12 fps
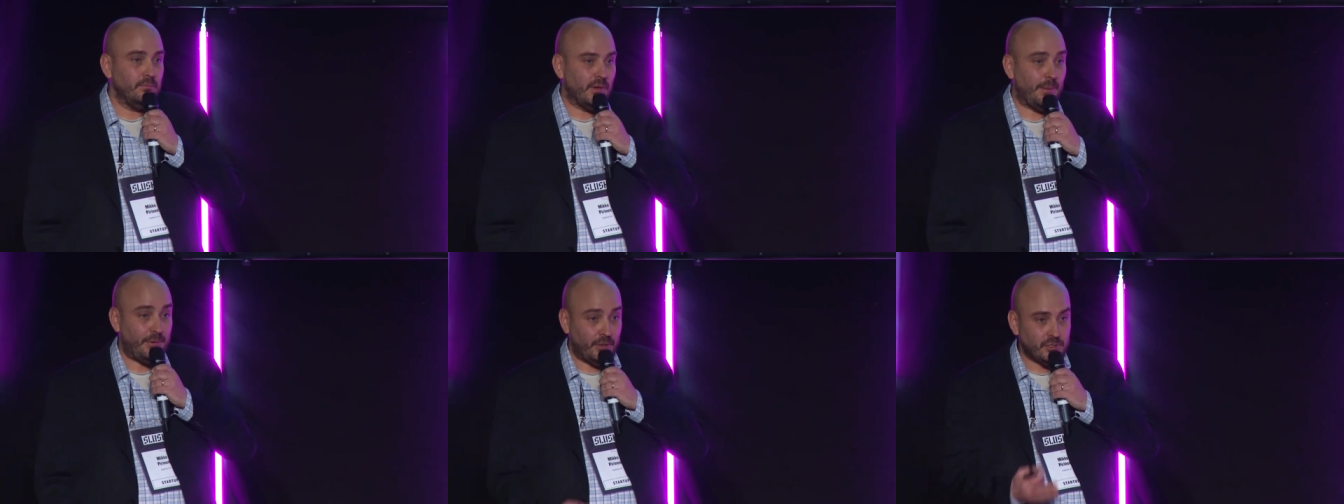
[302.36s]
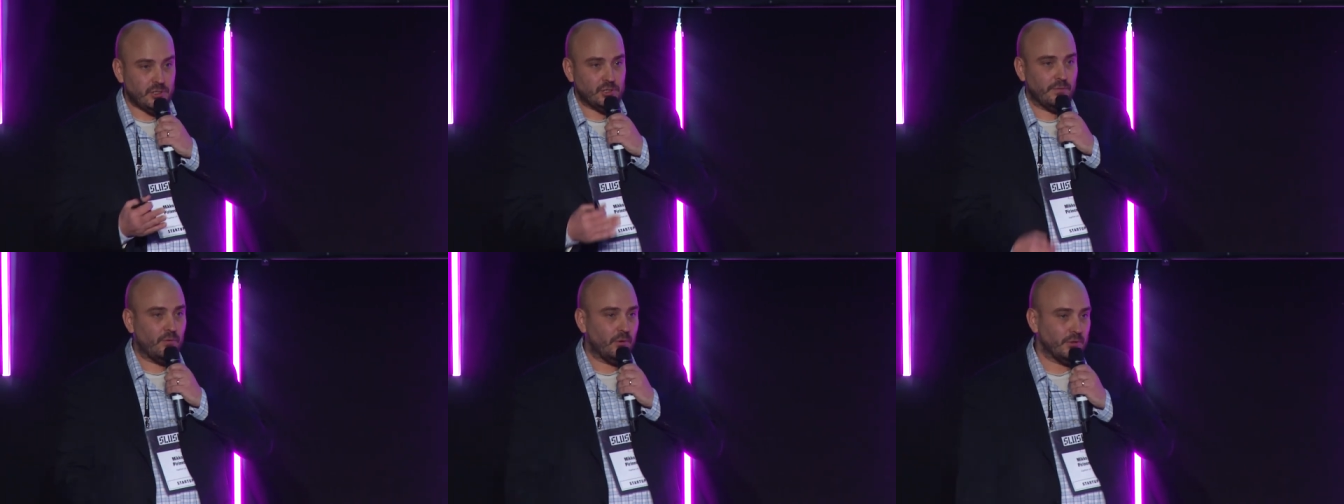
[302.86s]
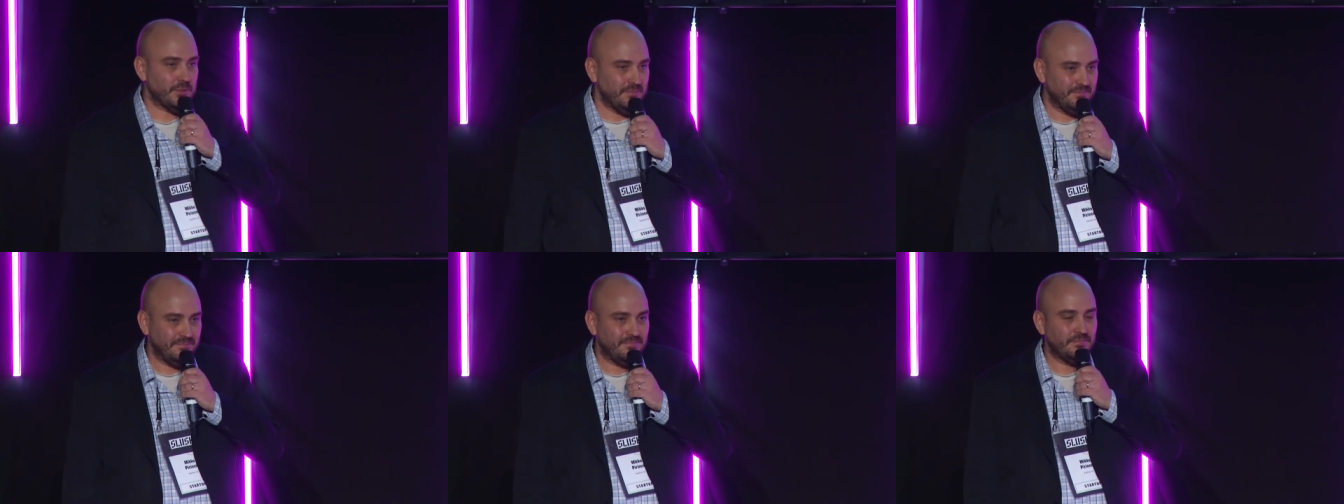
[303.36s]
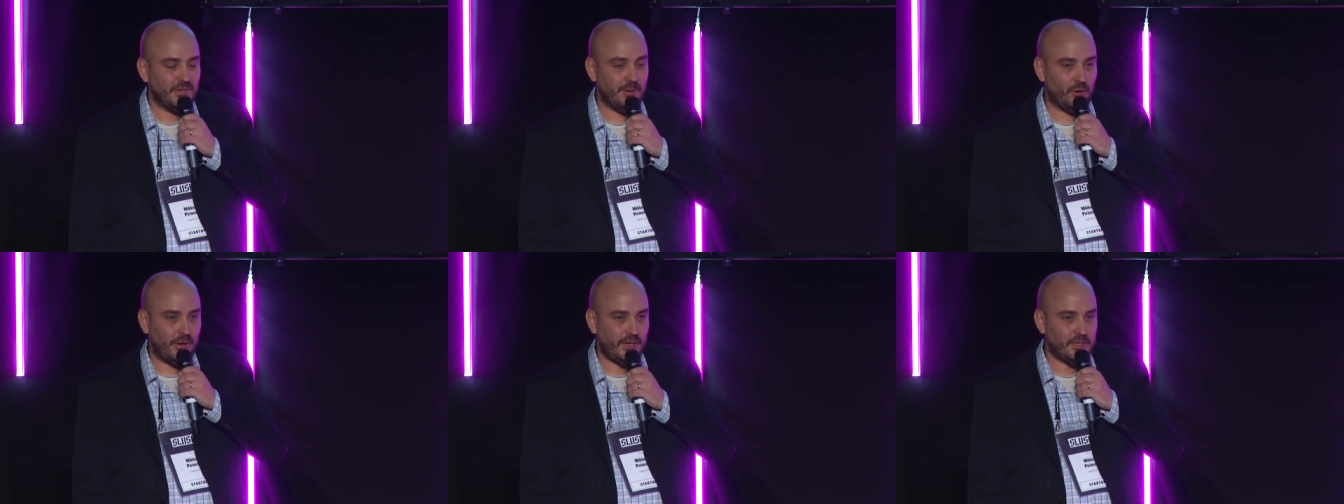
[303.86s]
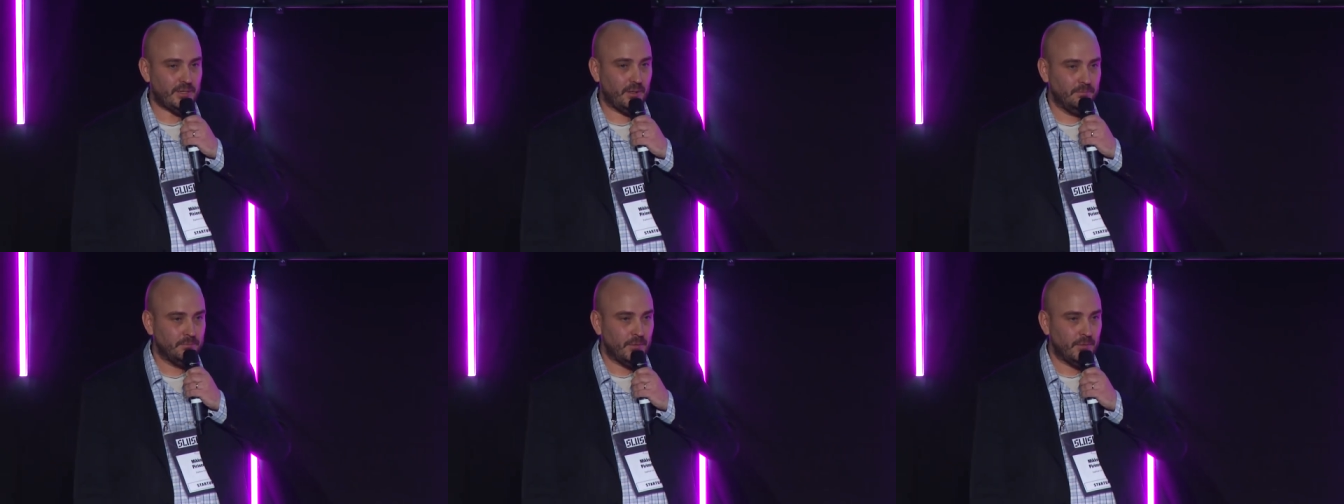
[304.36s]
happy to discuss, of course, in more detail.